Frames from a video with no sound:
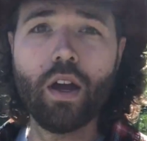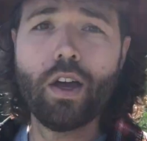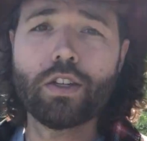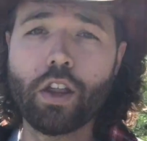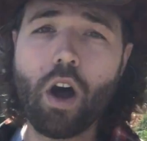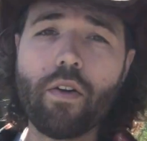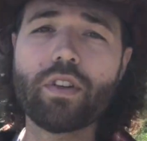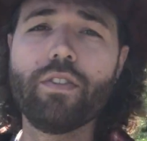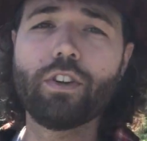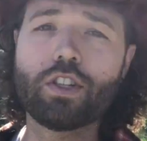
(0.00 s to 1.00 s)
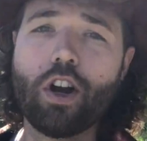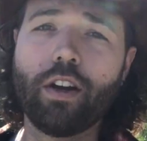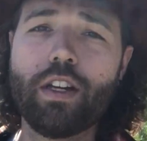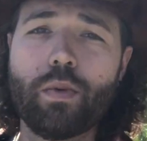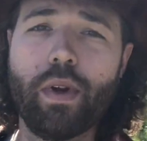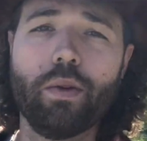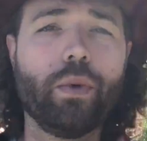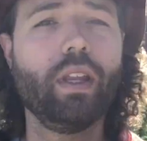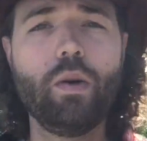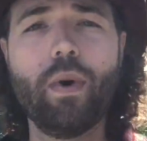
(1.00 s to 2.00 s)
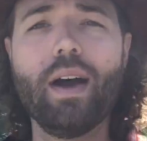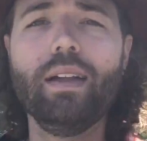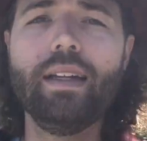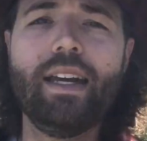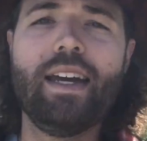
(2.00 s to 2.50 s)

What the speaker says: So the harvesting for the turkeys went really well.